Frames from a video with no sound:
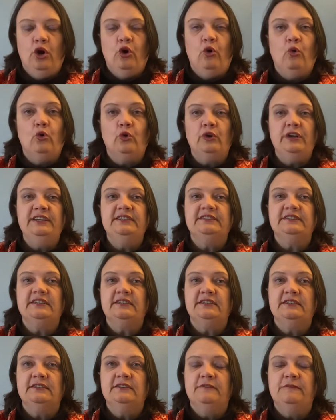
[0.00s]
Or is
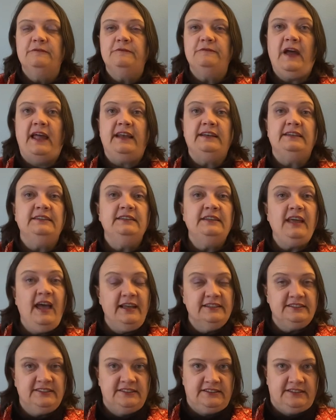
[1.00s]
it
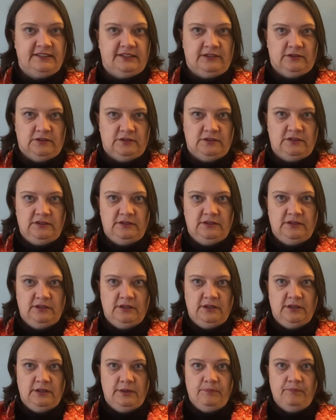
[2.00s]
fantastical,
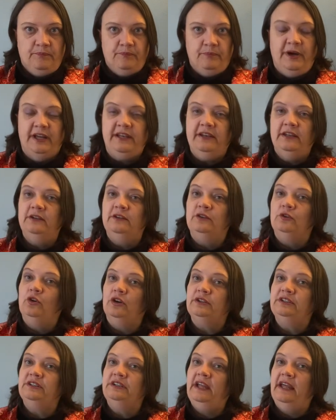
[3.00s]
but
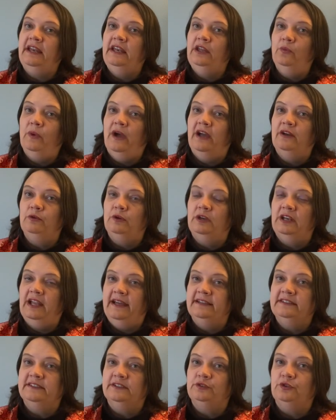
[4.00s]
not in any way
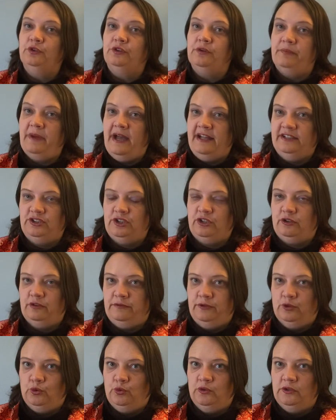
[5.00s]
related to the magic
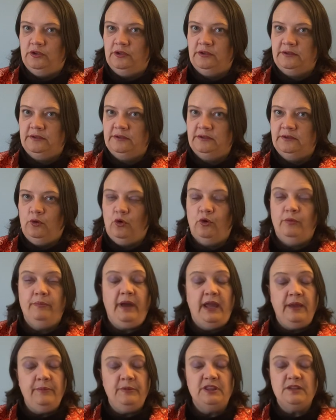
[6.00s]
of your world? Or
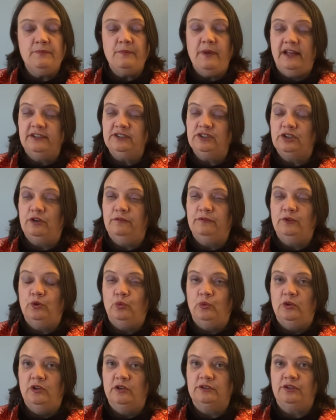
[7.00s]
maybe the magic of your
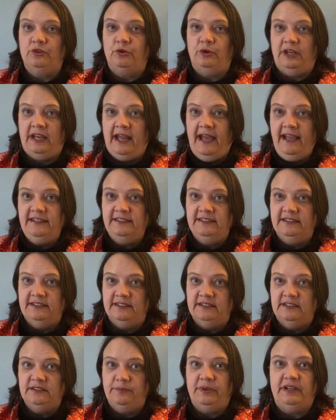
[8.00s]
world created
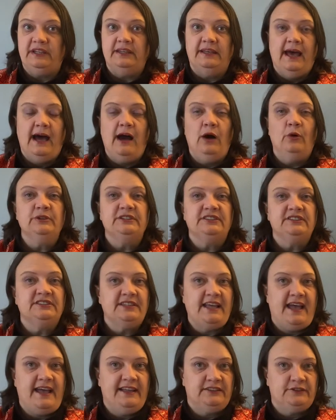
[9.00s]
it, but now it
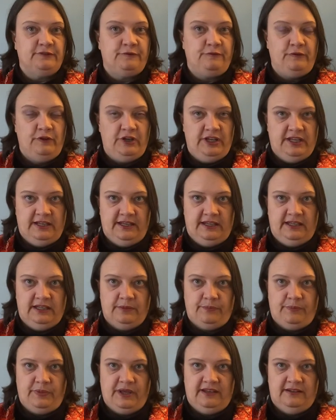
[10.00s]
stands free and
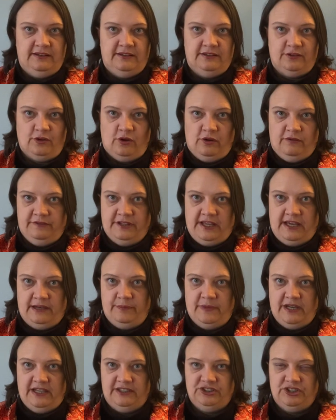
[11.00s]
independent of
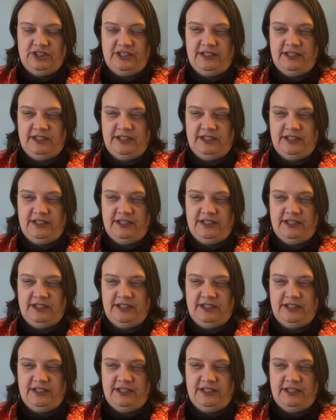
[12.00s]
that magic.